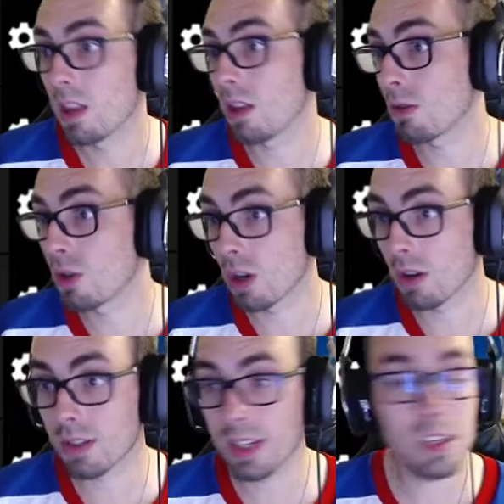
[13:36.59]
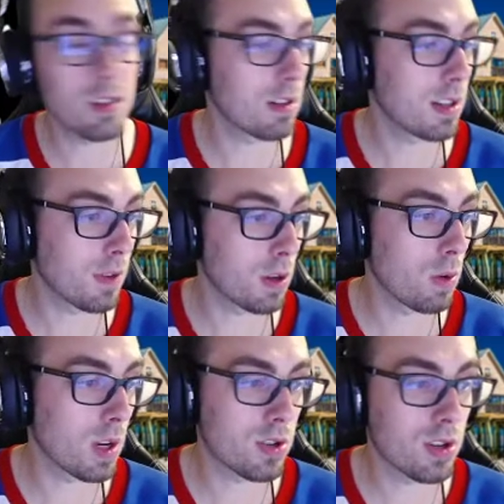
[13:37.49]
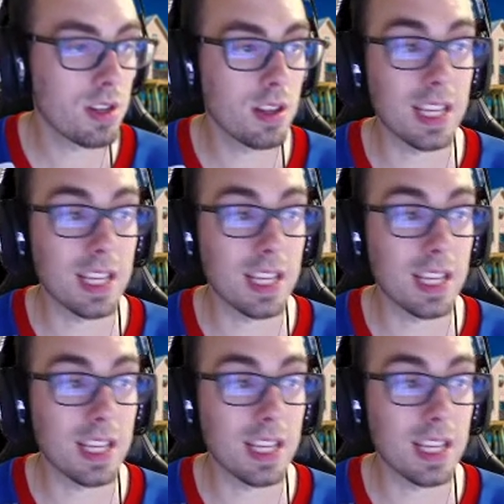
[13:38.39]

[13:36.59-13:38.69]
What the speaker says: Their jerseys are a different question.